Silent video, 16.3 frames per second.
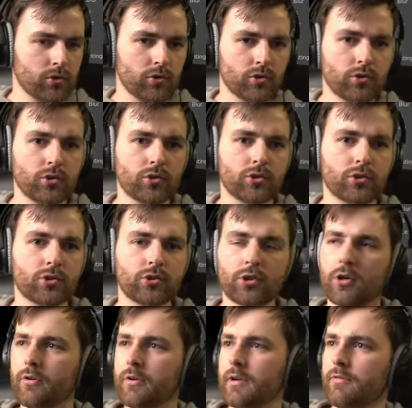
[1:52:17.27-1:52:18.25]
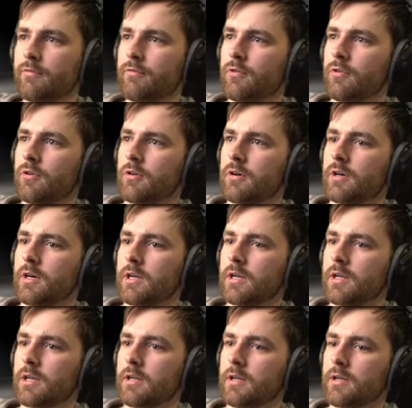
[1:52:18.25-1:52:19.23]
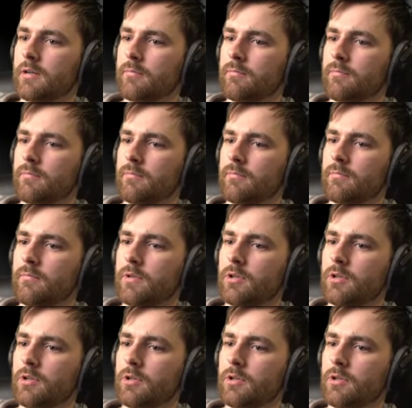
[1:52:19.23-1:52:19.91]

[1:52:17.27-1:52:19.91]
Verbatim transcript: sorry for um,